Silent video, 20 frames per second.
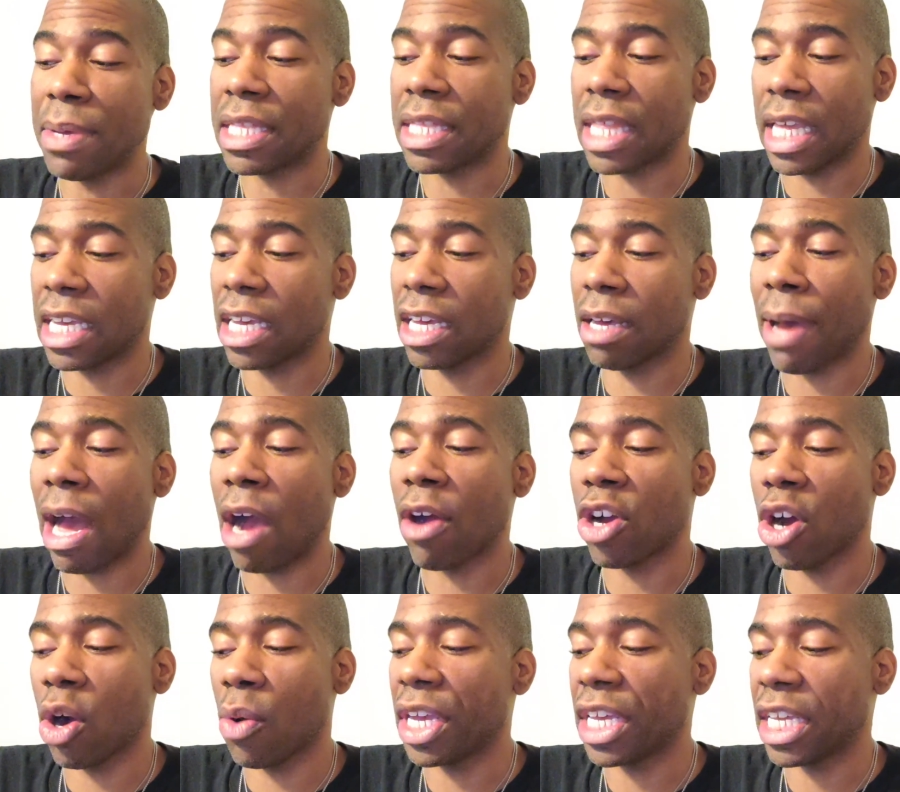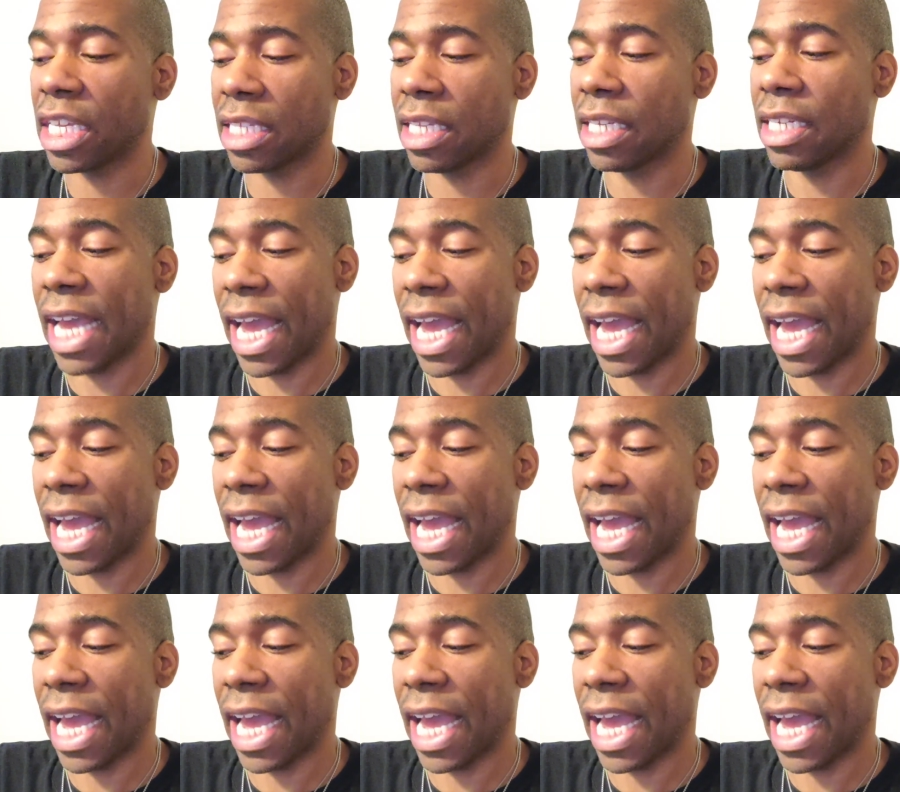be thinking about going into